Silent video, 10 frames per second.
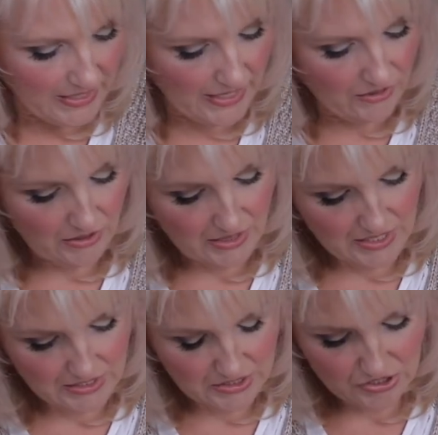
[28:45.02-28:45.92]
And I
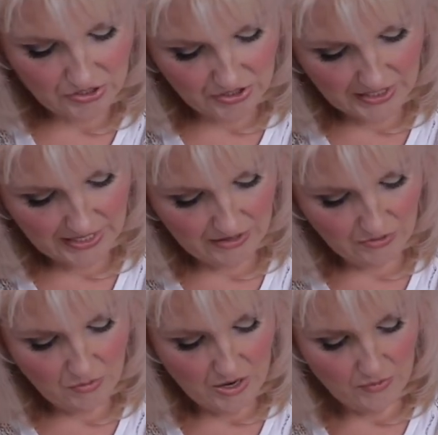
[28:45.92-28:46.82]
think it's turning out
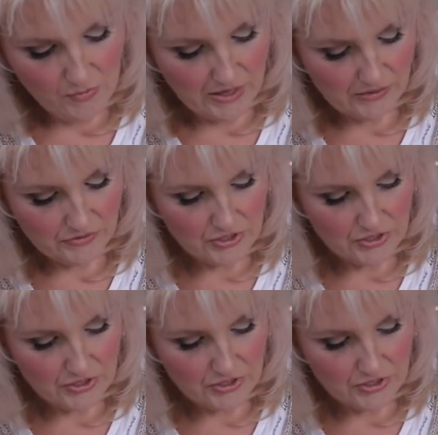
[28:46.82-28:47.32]
quite well.